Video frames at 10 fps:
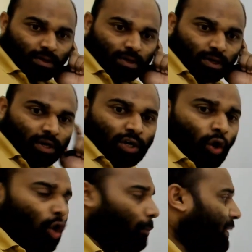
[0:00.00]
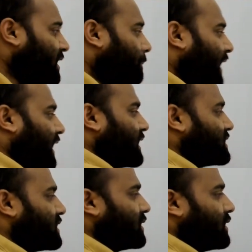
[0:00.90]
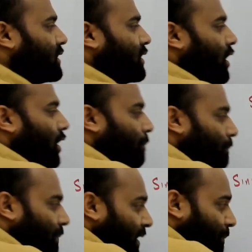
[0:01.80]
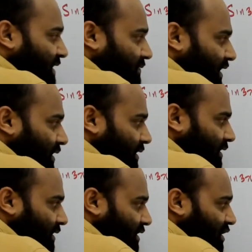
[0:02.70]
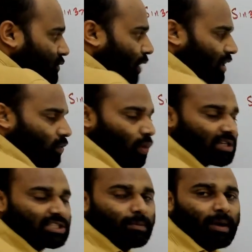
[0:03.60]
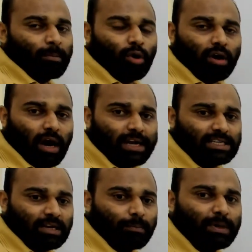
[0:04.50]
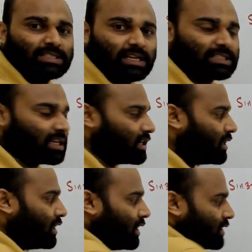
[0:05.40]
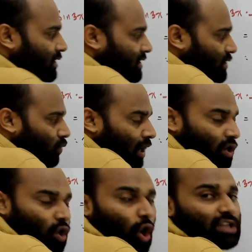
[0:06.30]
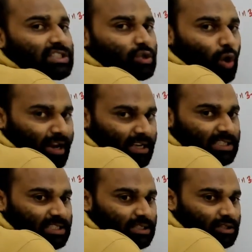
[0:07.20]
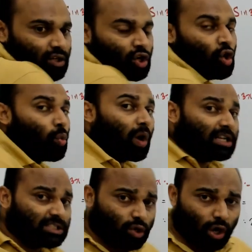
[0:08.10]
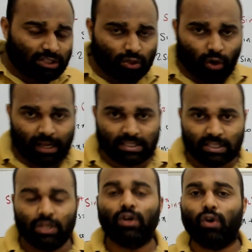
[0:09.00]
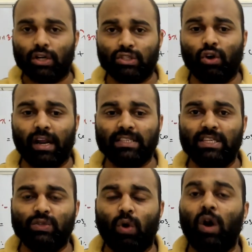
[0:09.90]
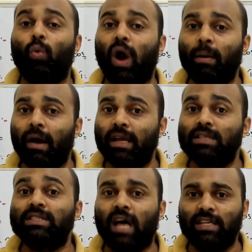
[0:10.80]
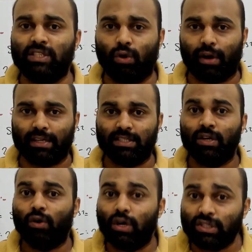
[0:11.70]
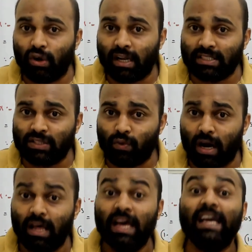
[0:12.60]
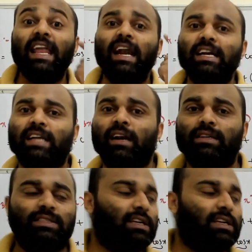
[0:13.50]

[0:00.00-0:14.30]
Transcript: Now open the bracket. In between, this is what? One step I am not writing. Please listen. This is what? Cos square x. What is cos square x? Cos square x is what? 1 minus sin square x. Cos square x is what? Grade 10 result.